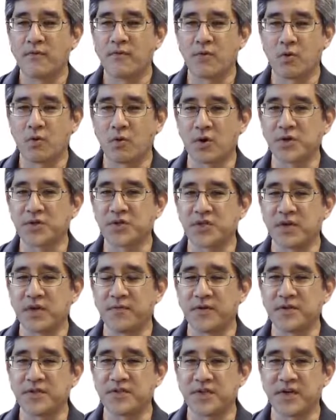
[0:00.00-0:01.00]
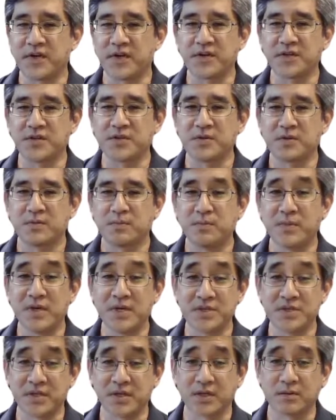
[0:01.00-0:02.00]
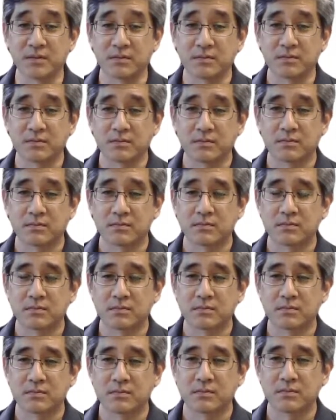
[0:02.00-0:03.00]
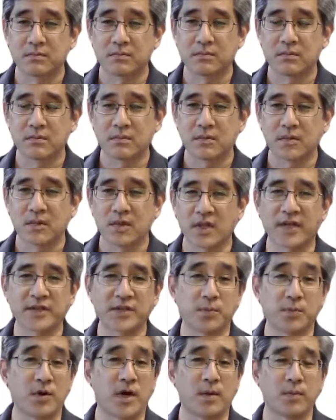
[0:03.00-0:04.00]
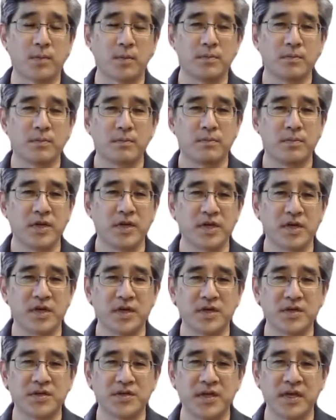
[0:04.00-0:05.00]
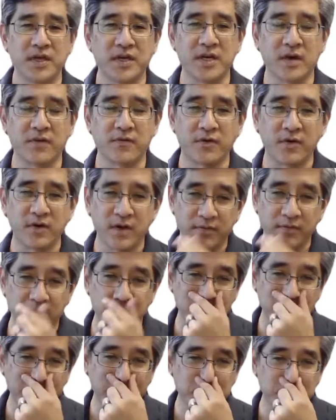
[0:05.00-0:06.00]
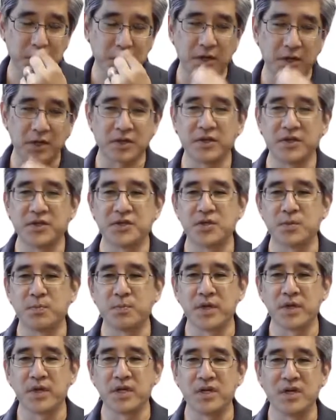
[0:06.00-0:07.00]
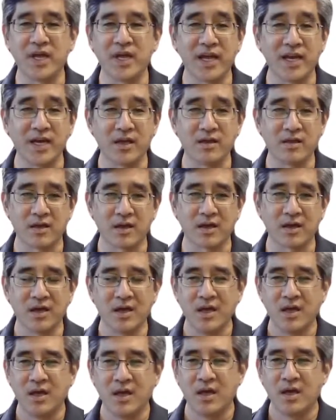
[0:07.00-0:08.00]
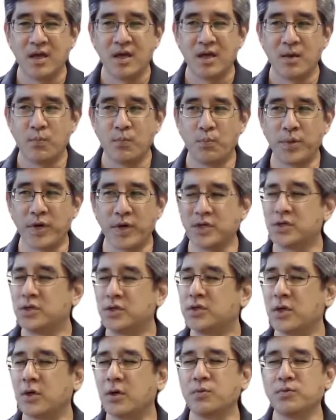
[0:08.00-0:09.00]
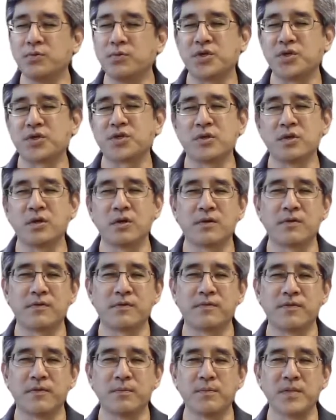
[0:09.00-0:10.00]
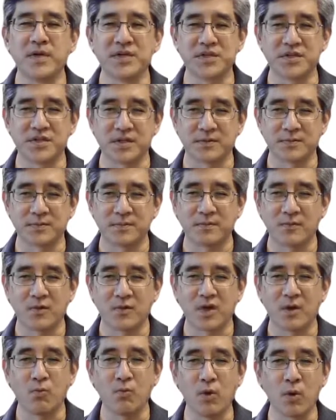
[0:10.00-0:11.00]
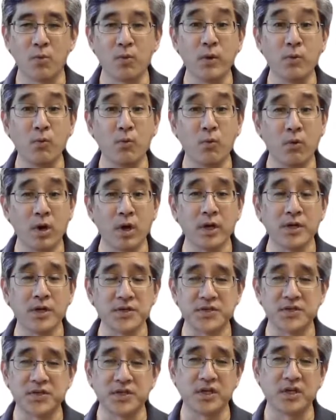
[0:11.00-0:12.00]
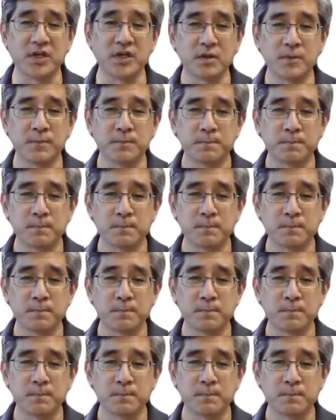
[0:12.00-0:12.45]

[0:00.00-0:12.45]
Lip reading: course, if it says missing, that's a problem because they never even electronically submitted anything. But don't just look for missing. Okay, what we want to see